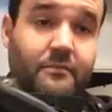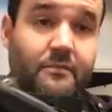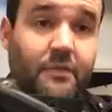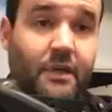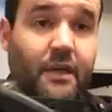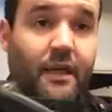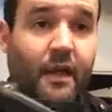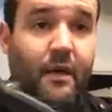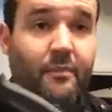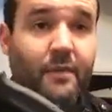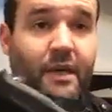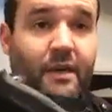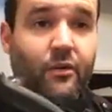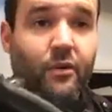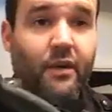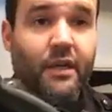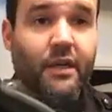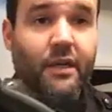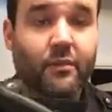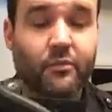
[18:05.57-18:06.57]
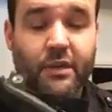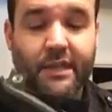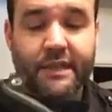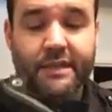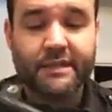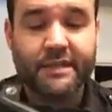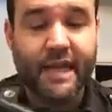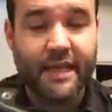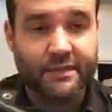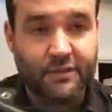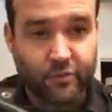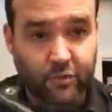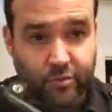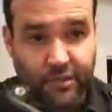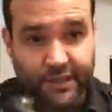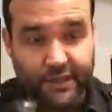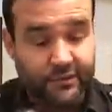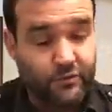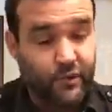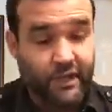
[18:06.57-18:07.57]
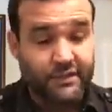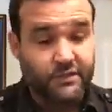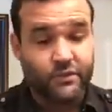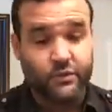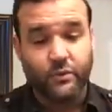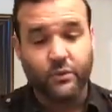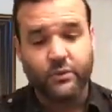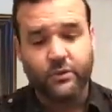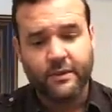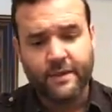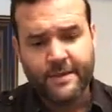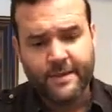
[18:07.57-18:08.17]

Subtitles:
a combat-oriented blade, tactical blade. Great tool.